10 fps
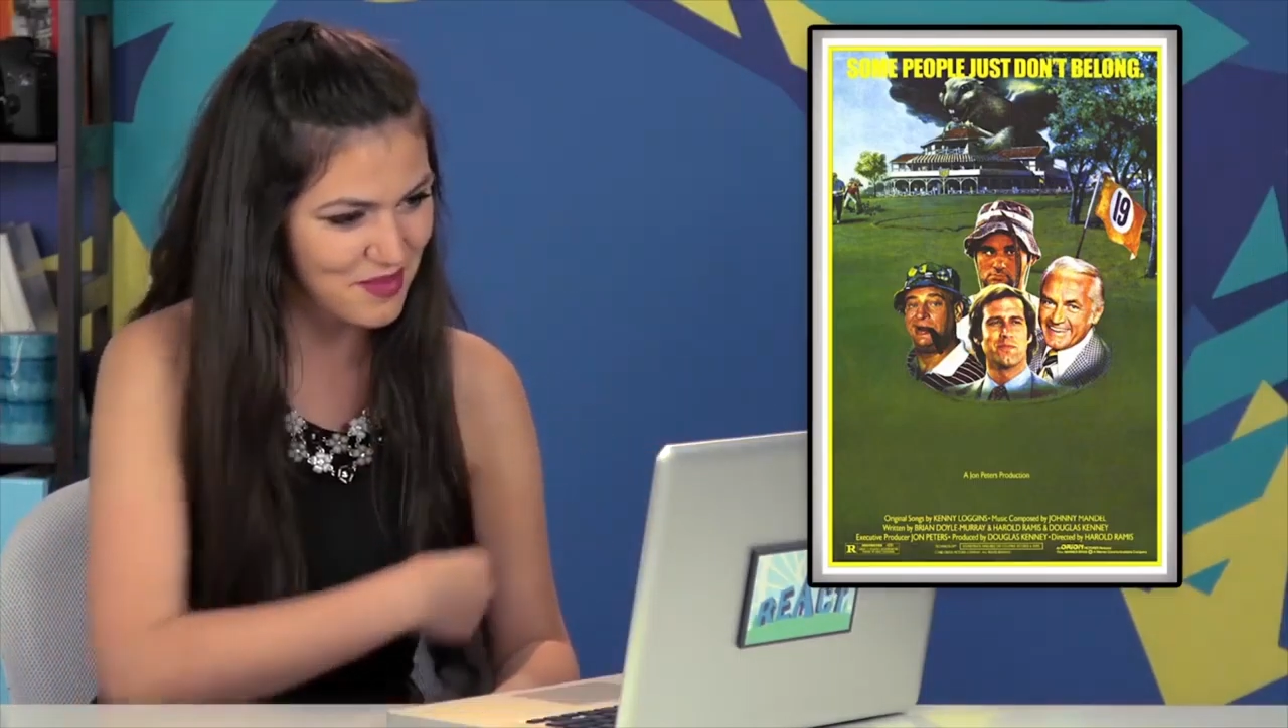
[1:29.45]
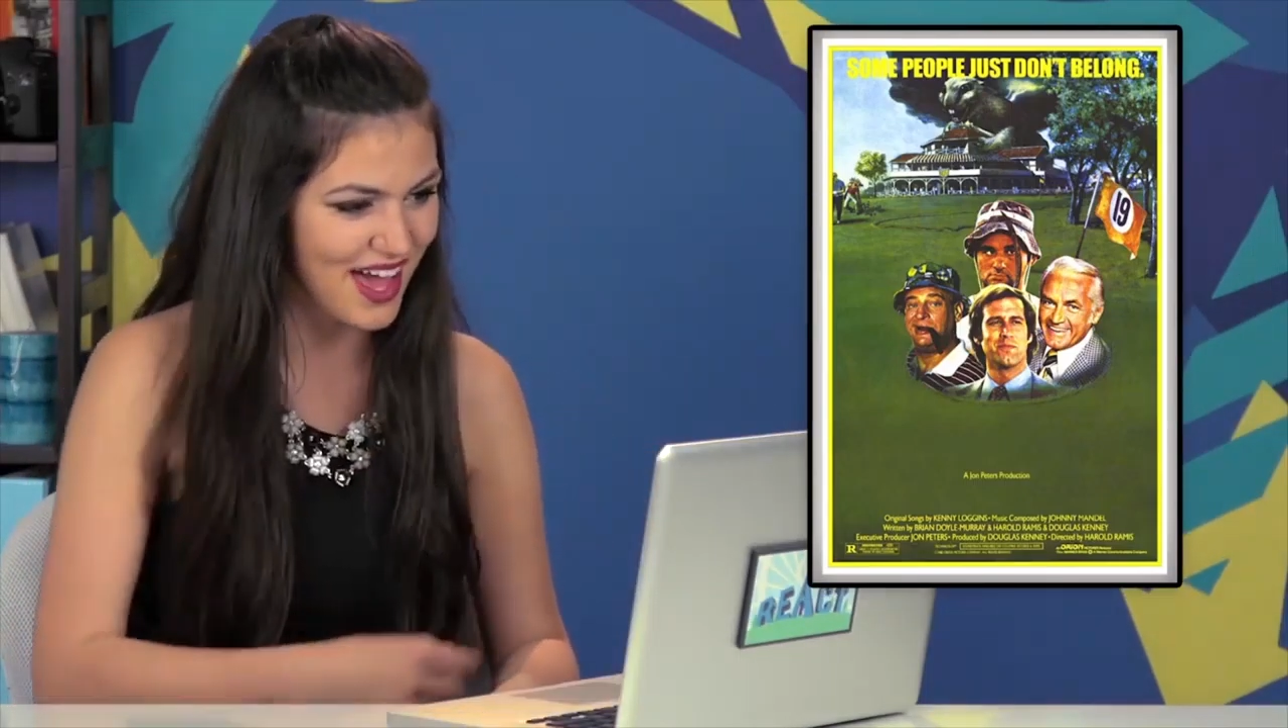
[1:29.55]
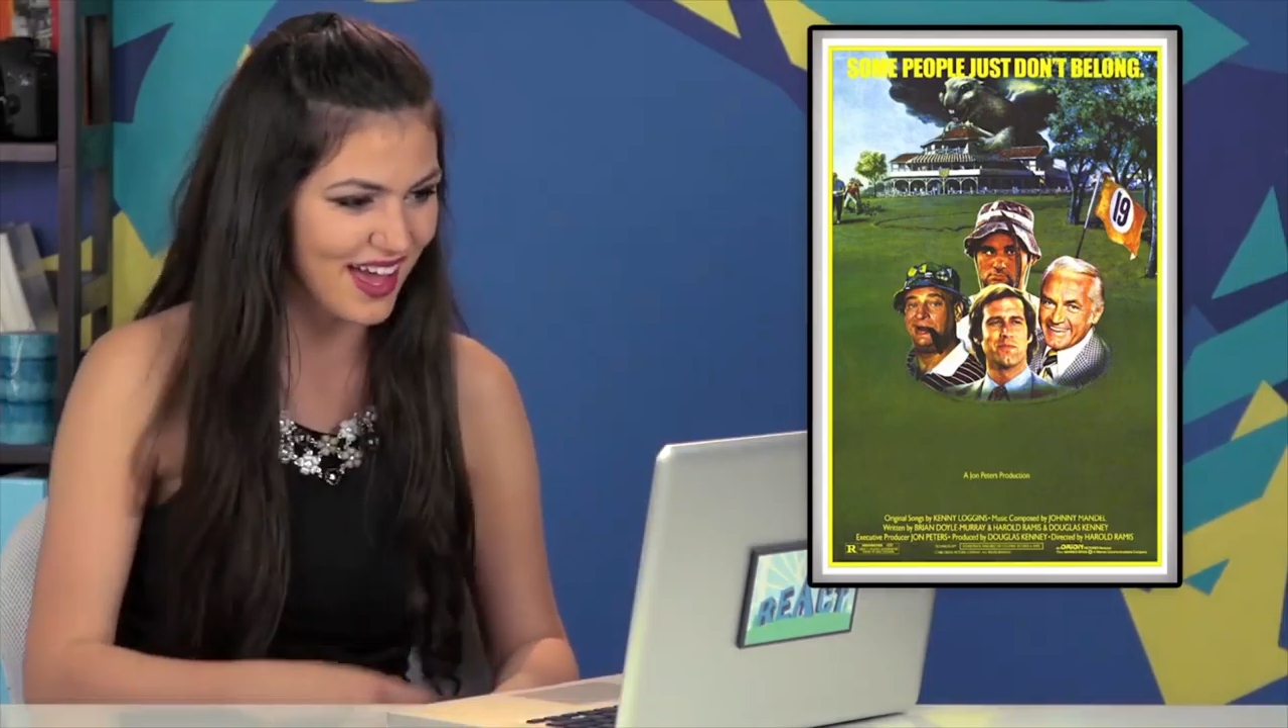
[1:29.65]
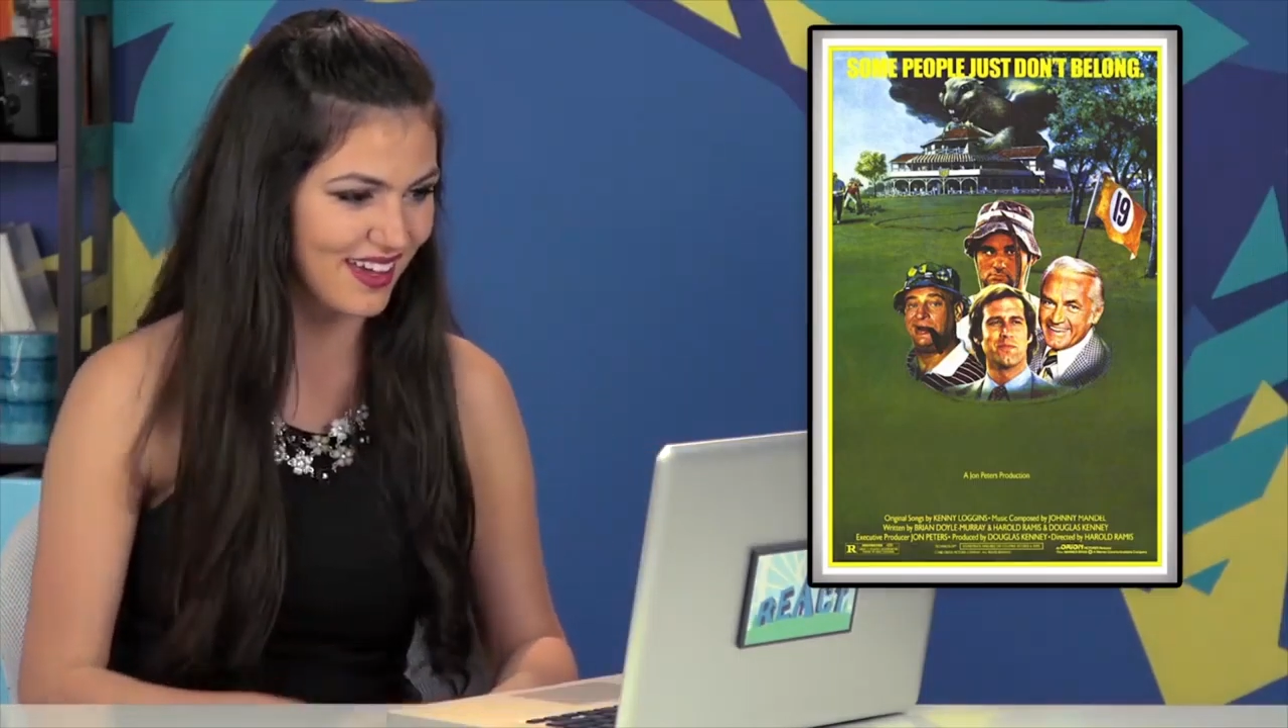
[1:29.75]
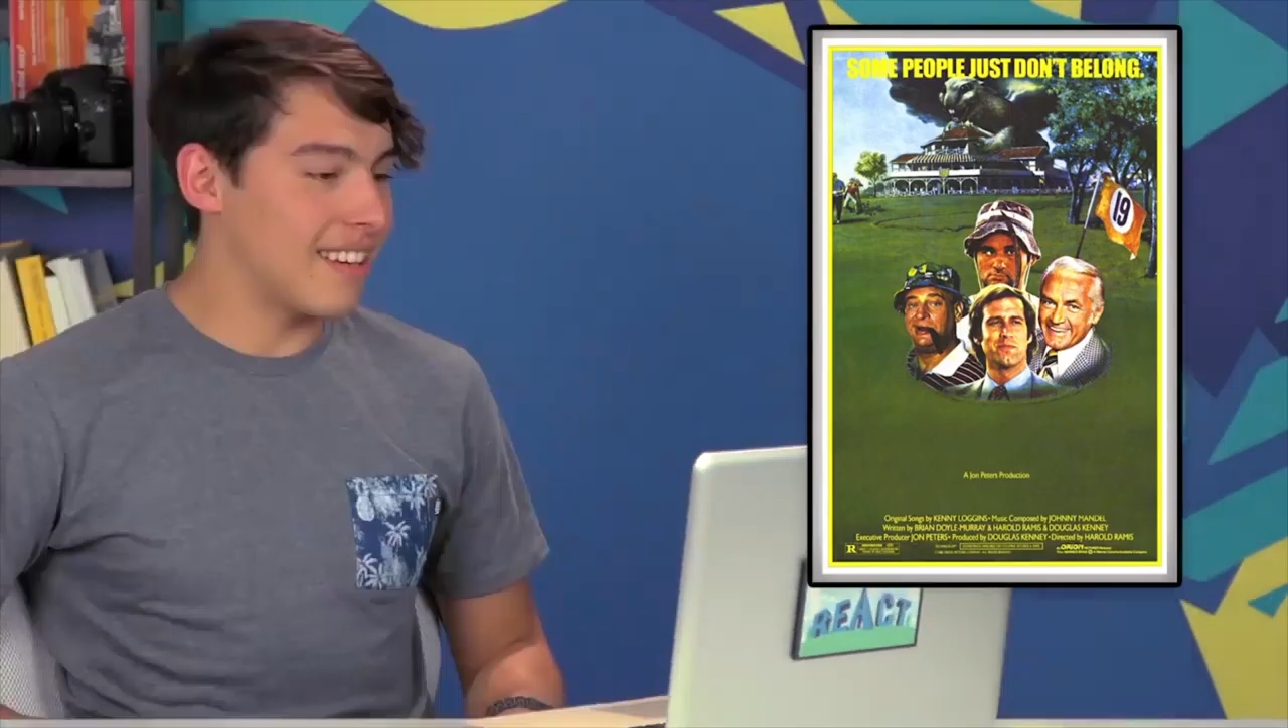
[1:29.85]
the
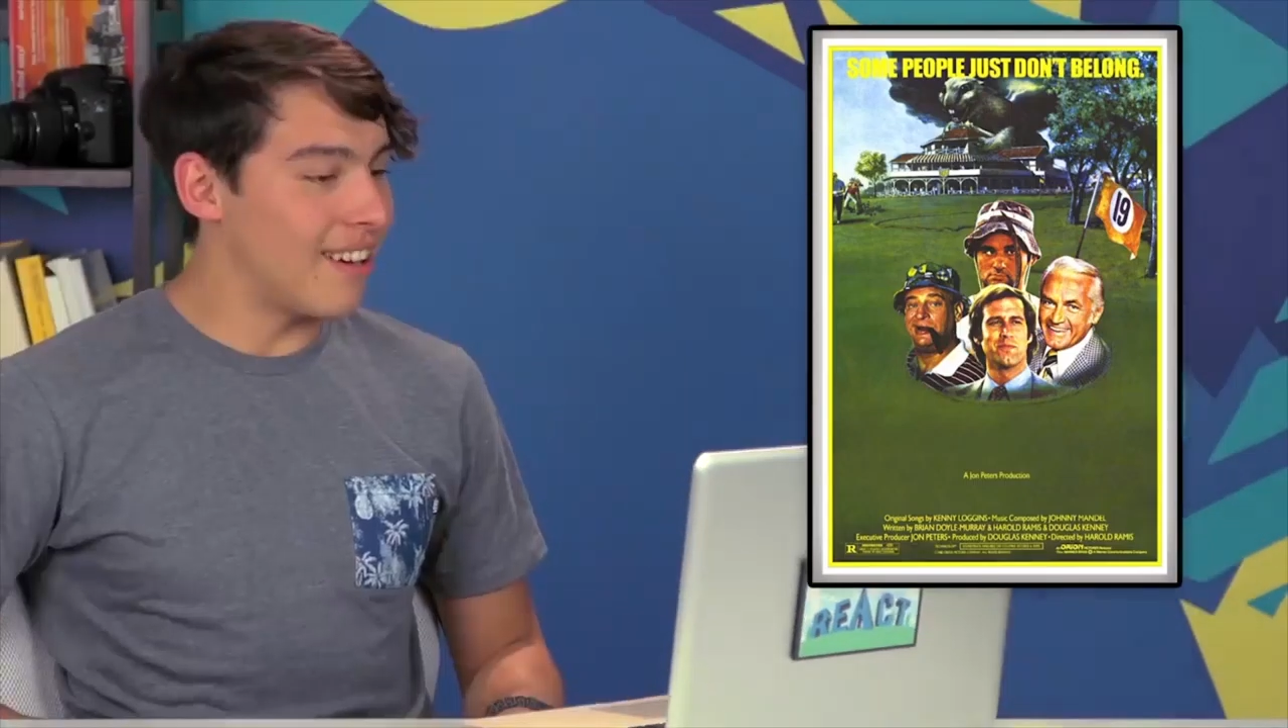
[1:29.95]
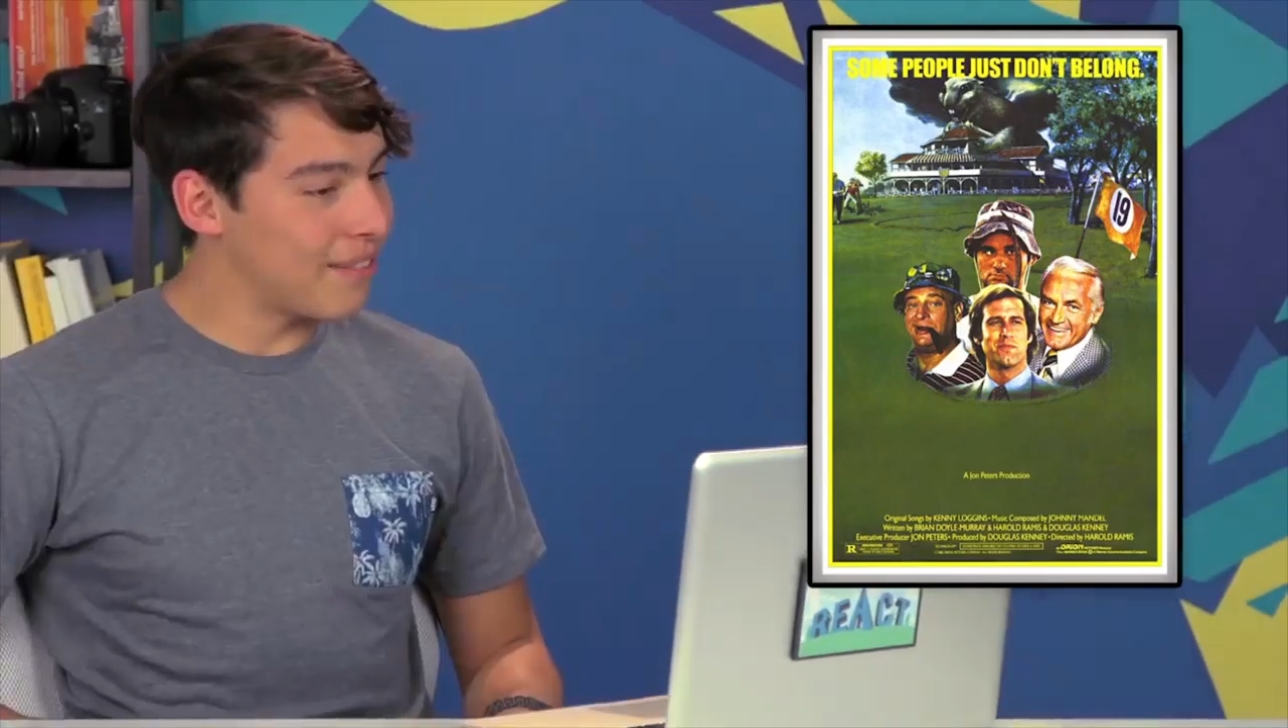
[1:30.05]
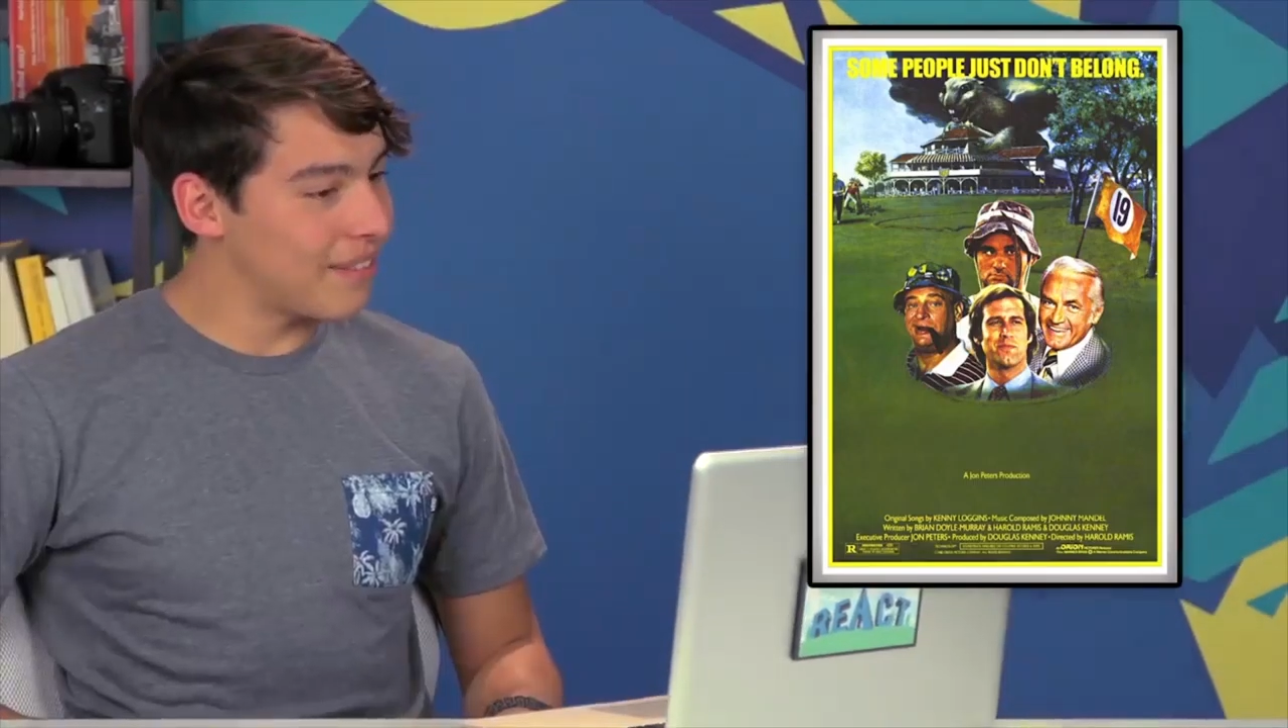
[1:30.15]
back.